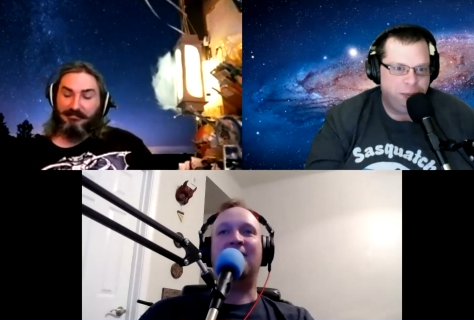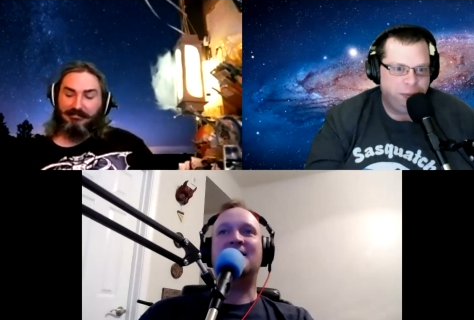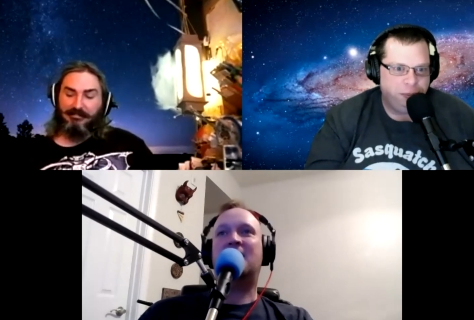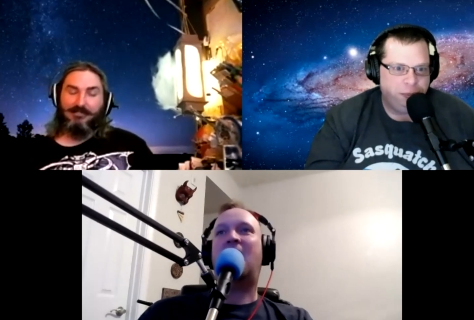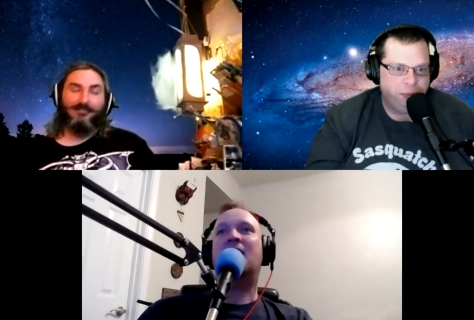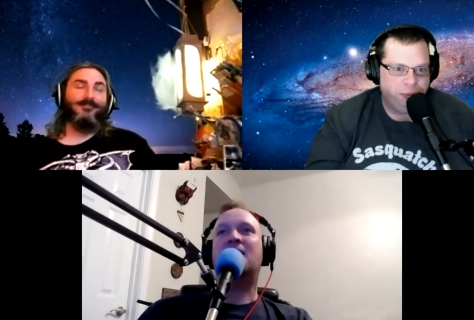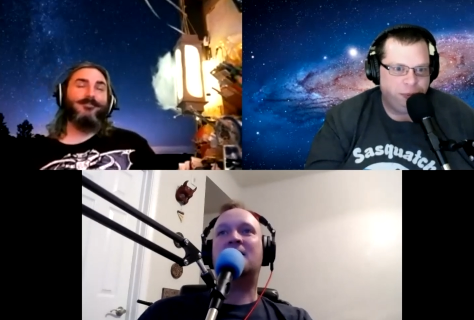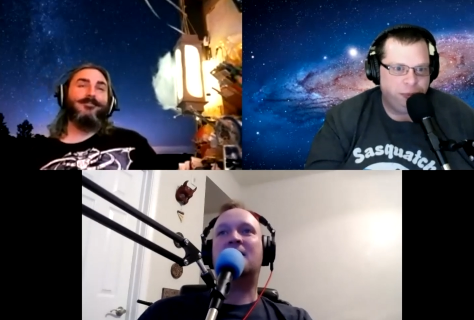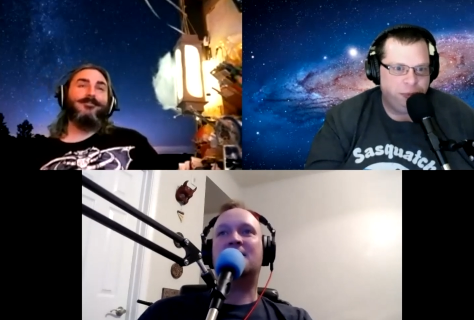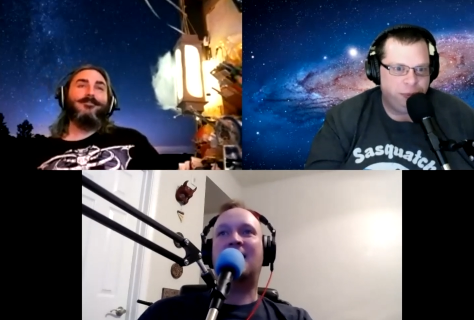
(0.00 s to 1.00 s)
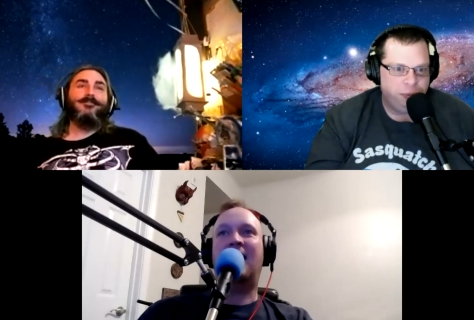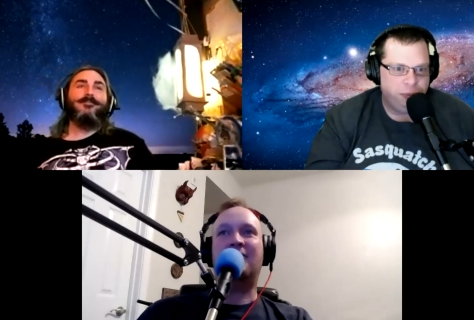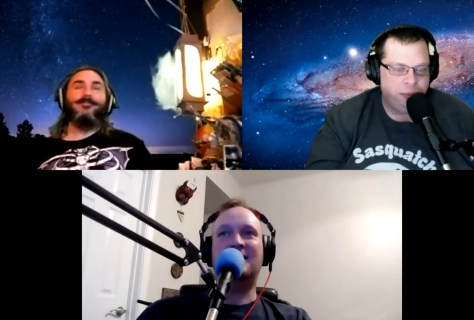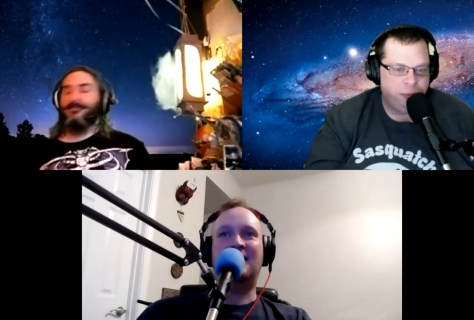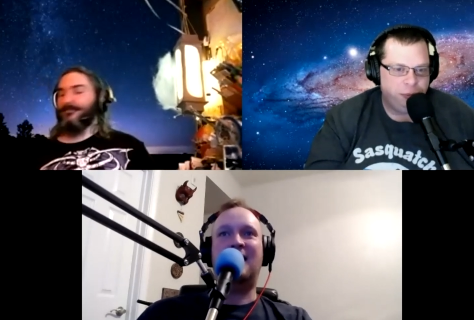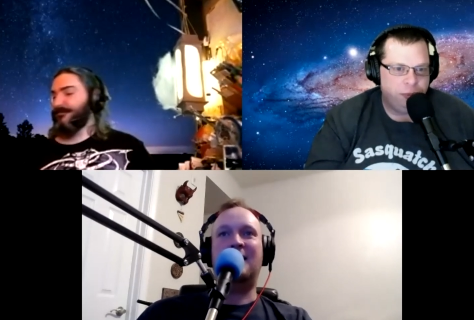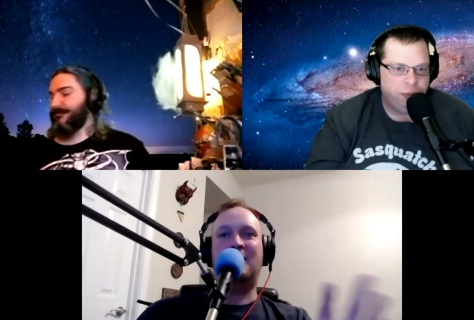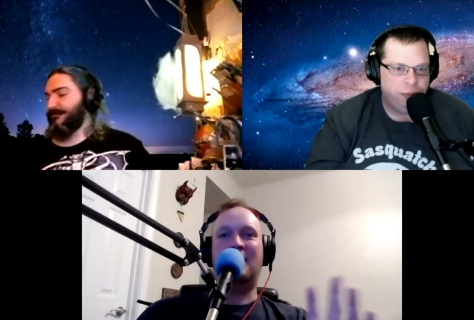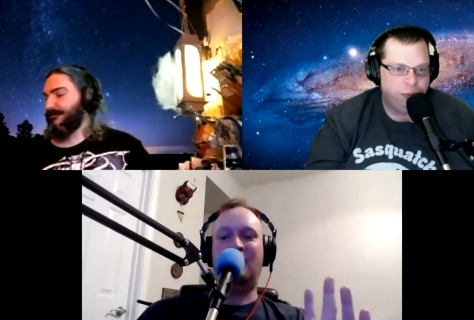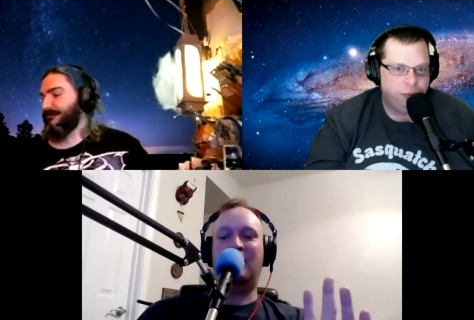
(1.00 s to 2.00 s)
Speaker 1: Josh, every time
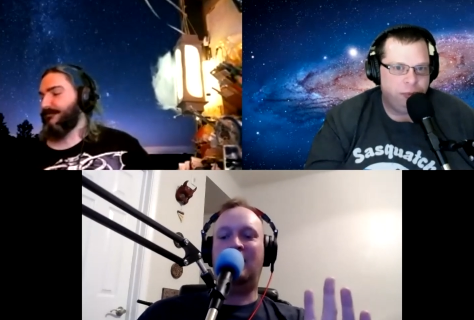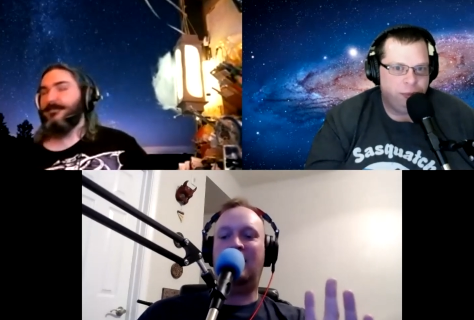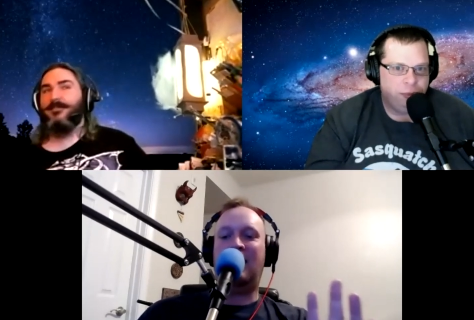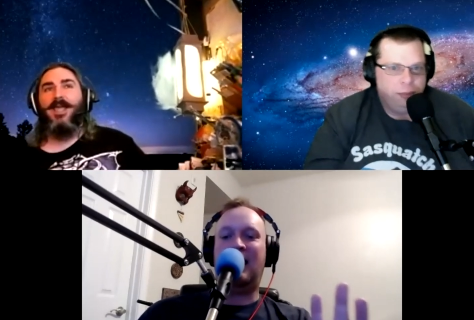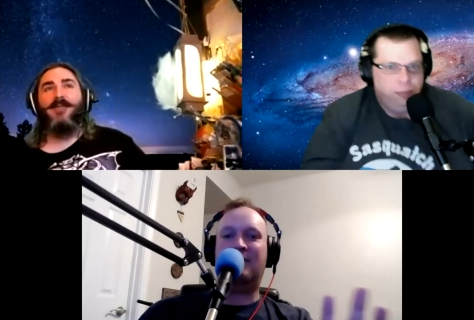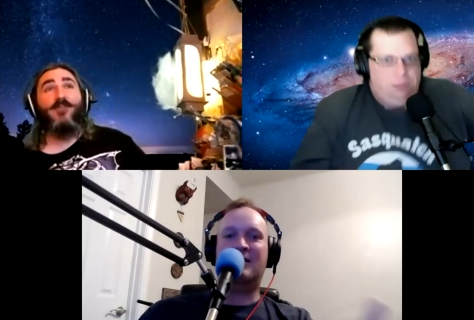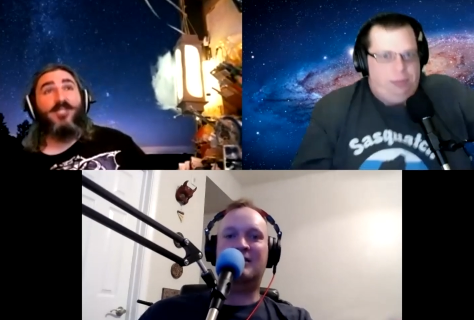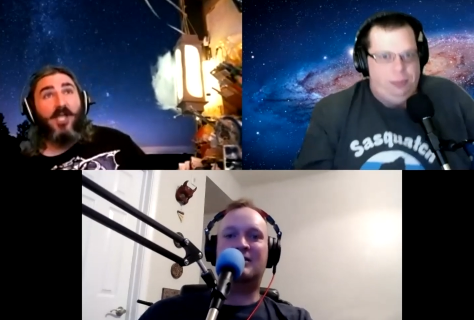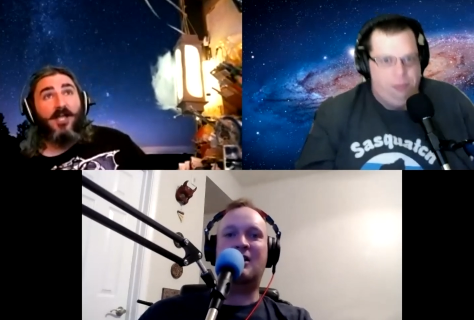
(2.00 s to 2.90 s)
that we have every this Josh?